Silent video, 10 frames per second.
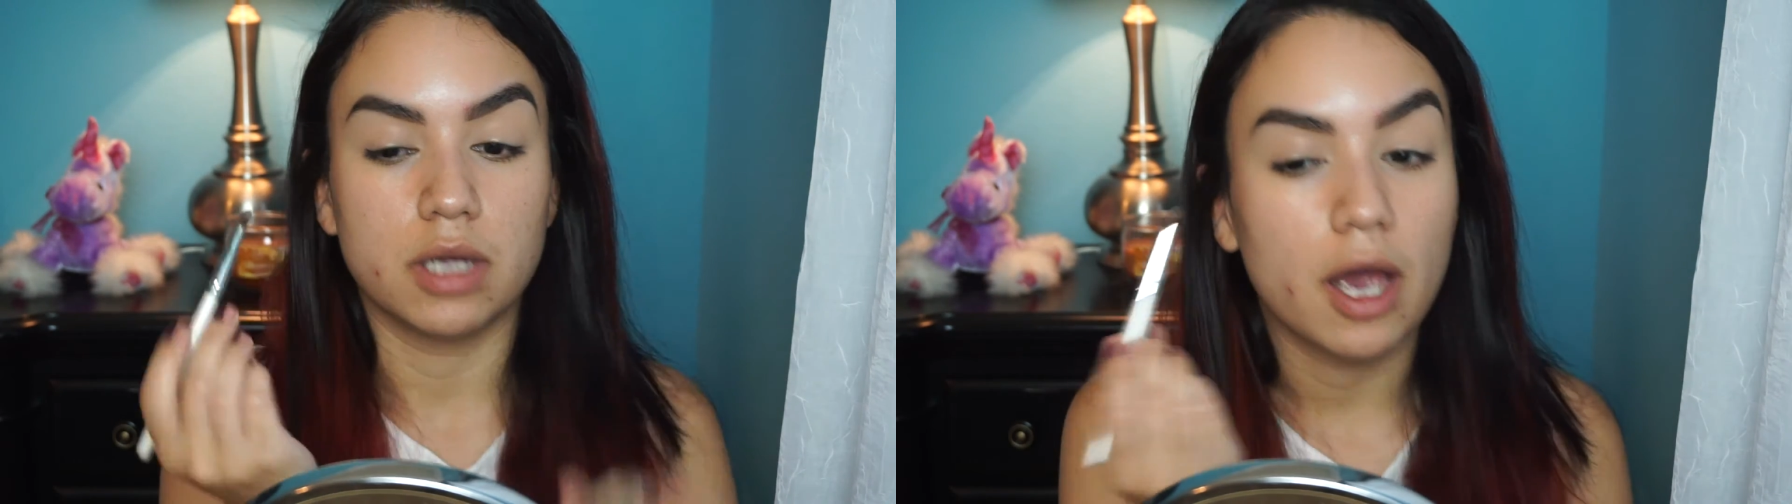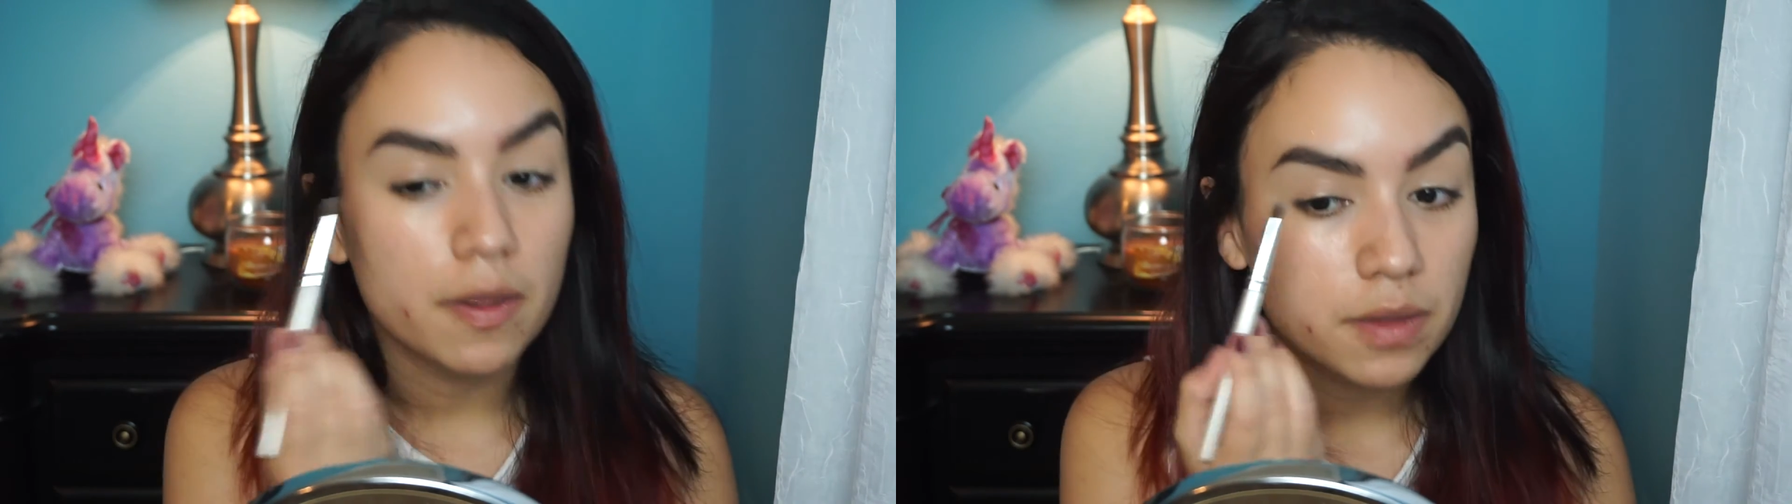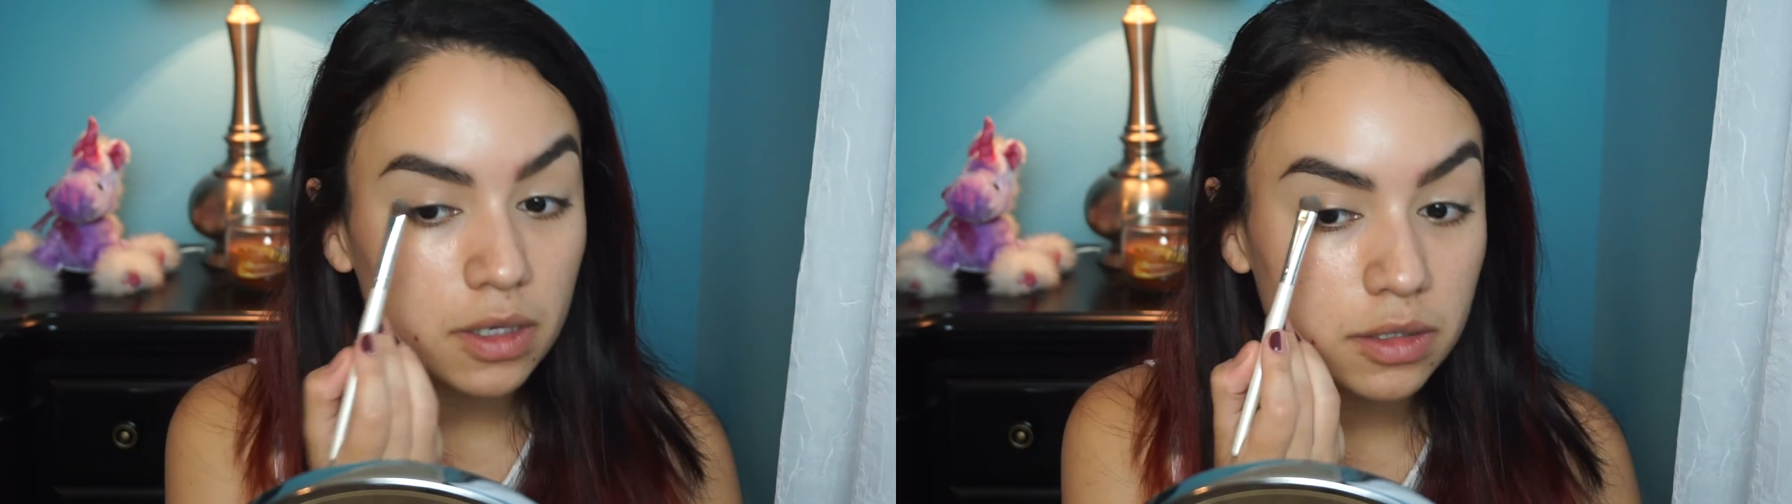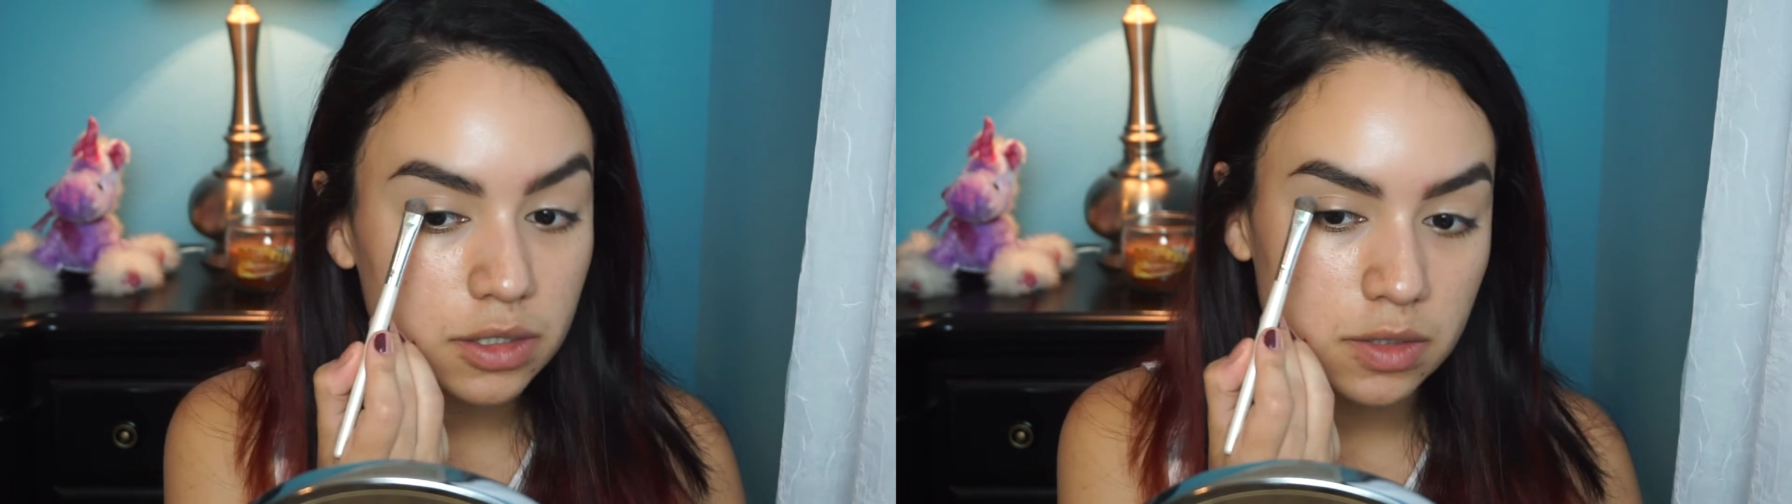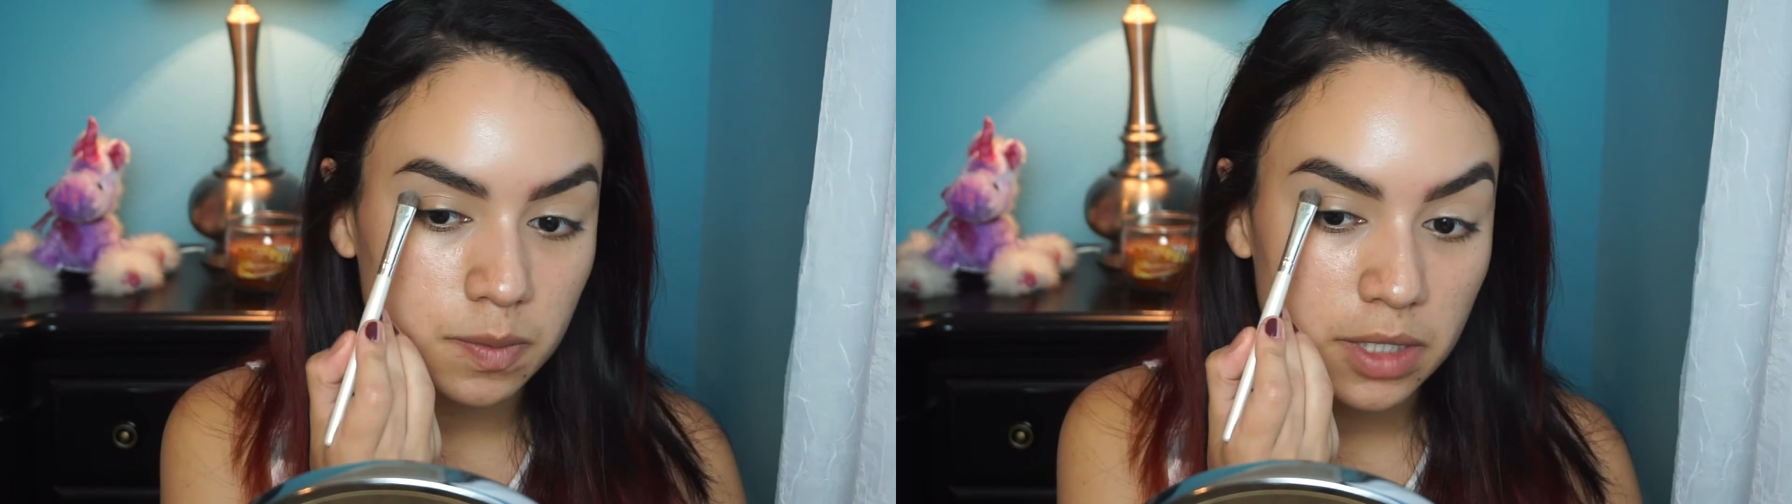and then
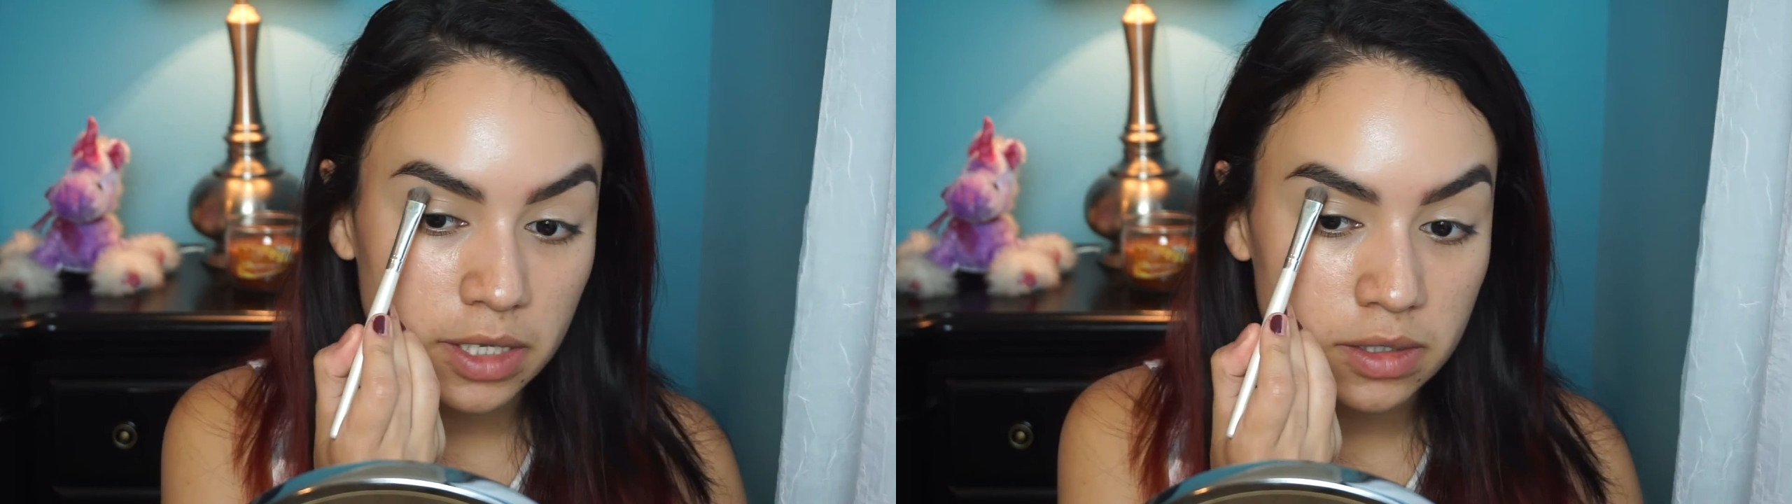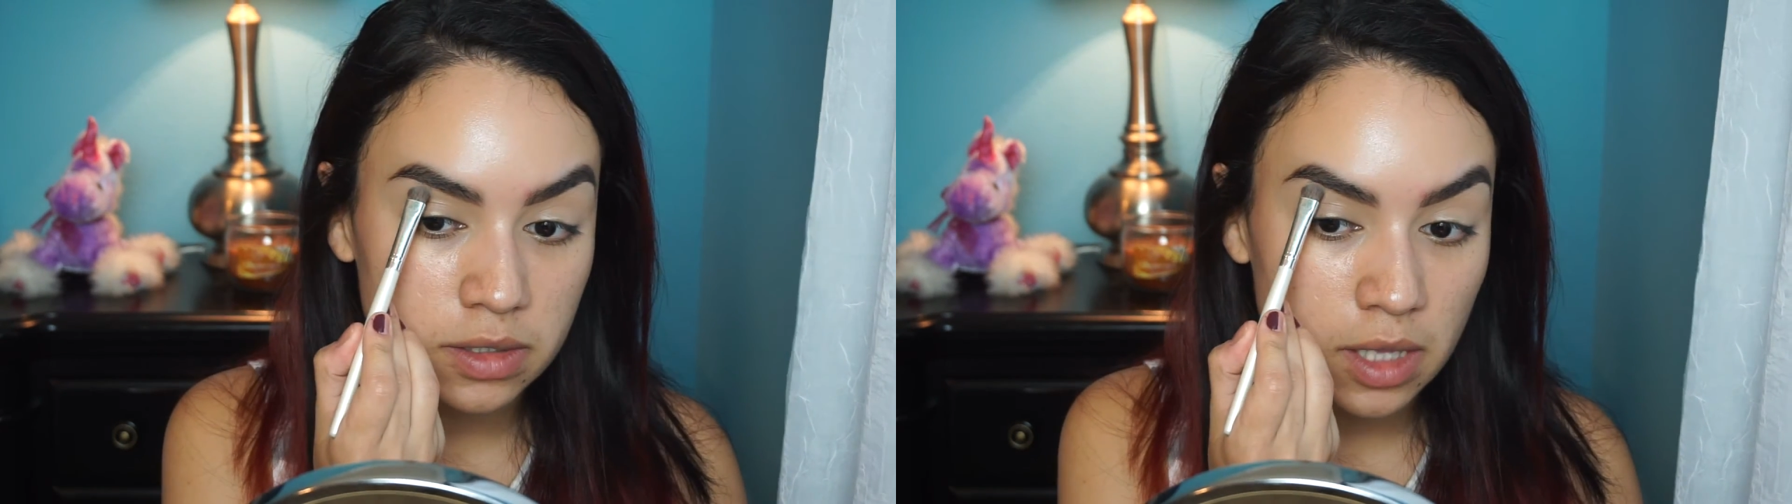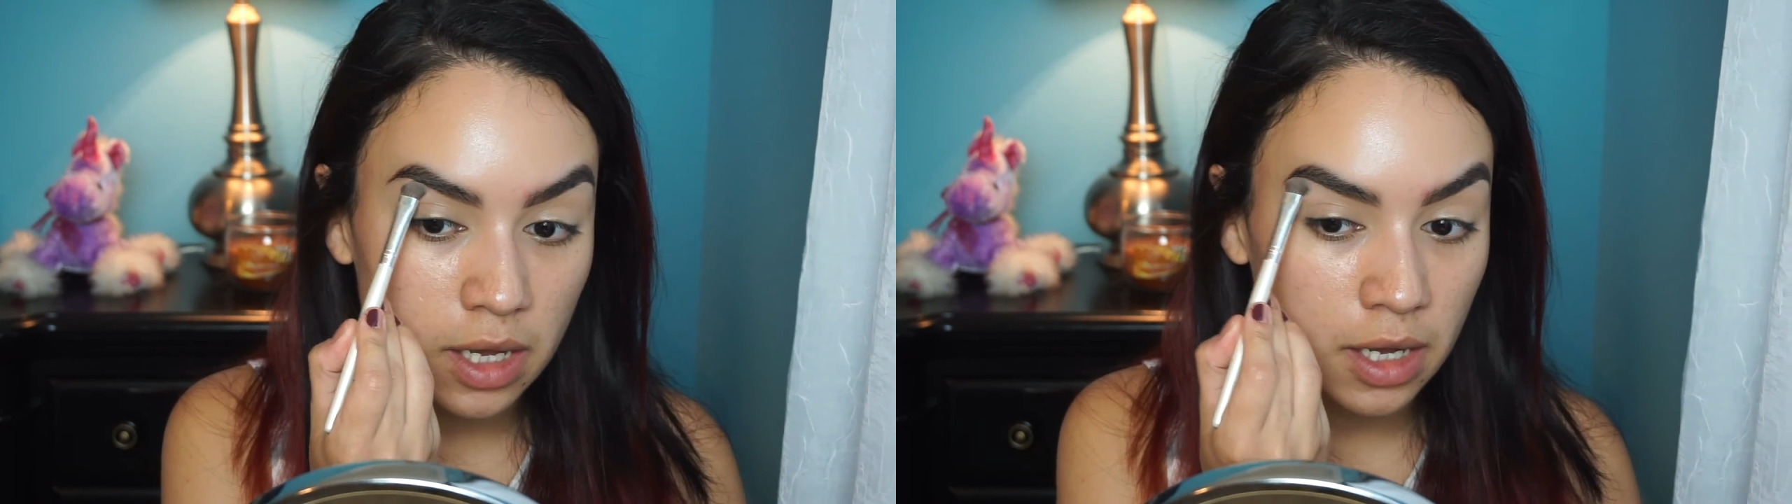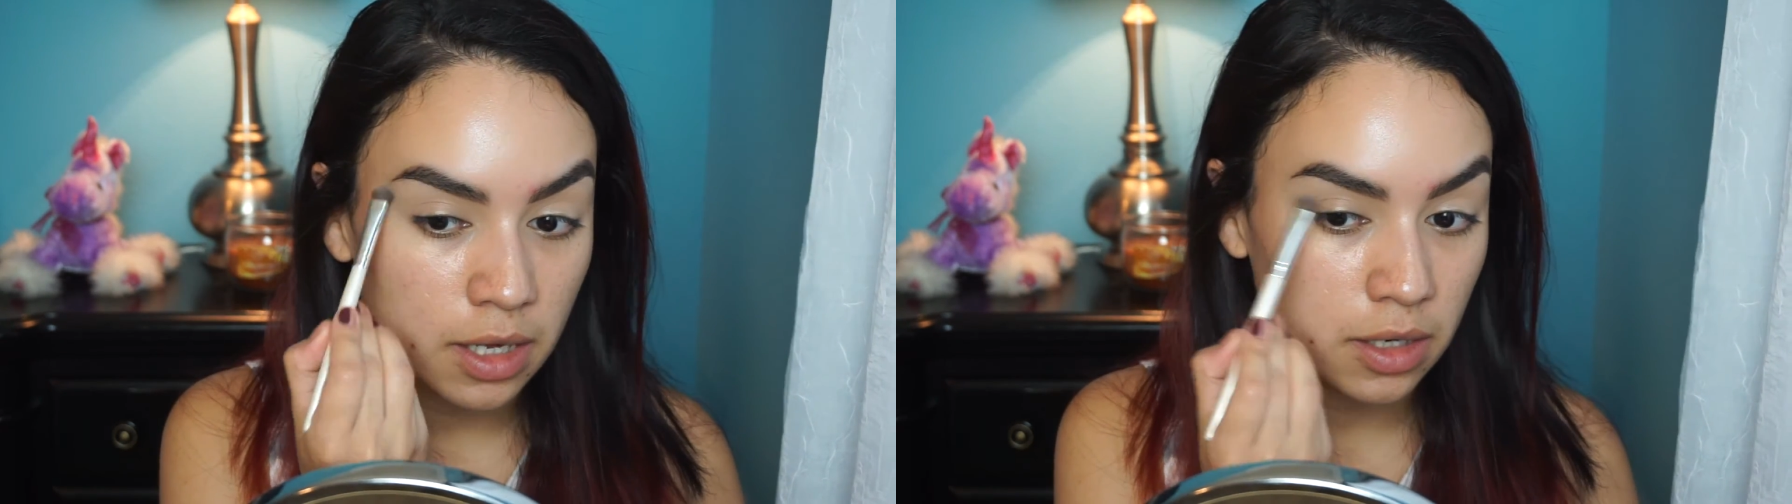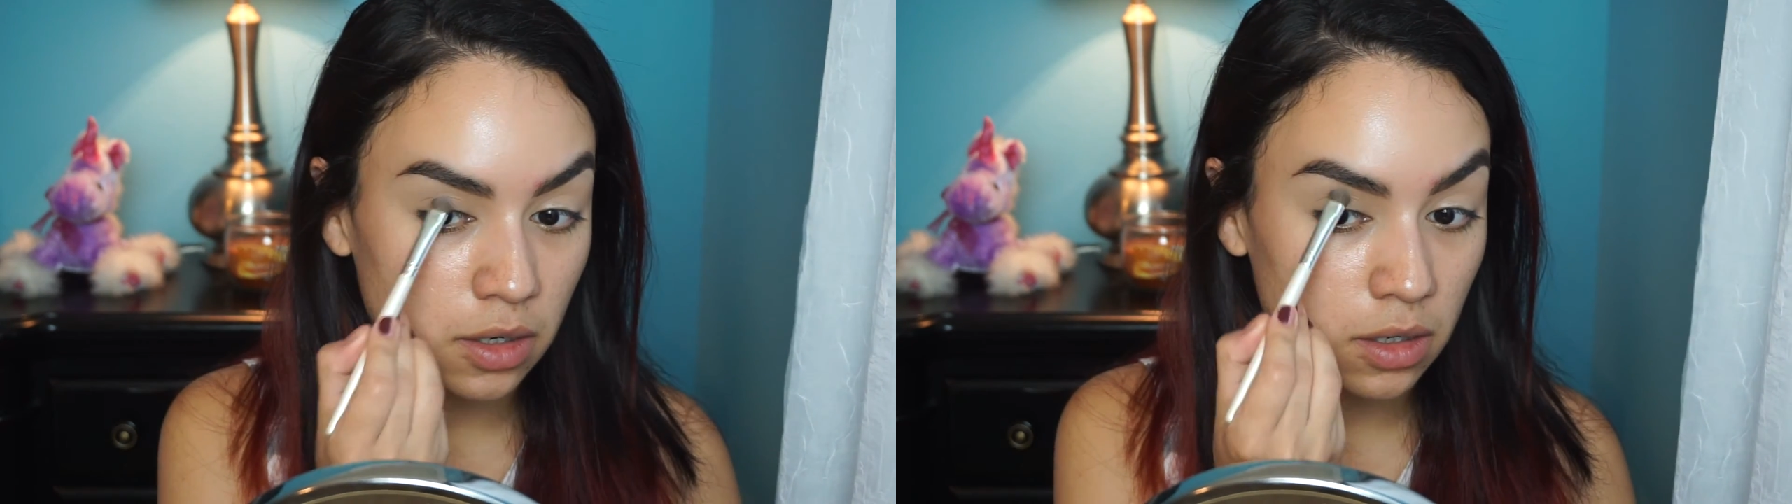just place
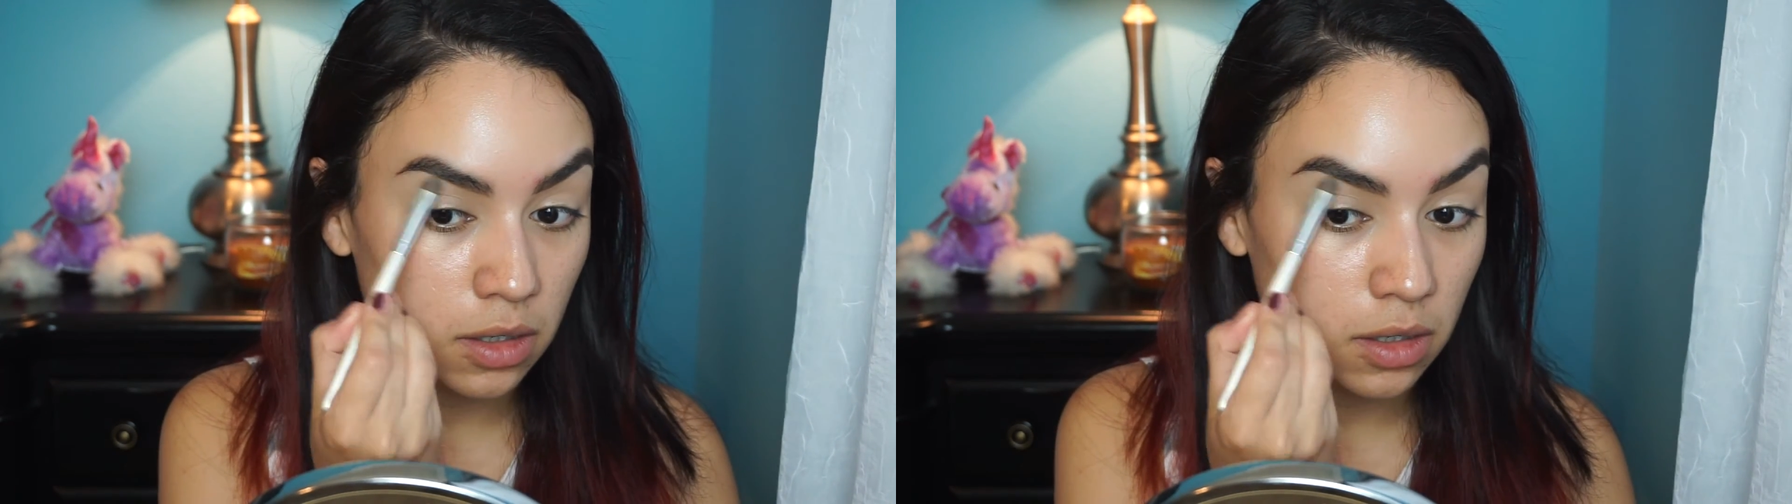that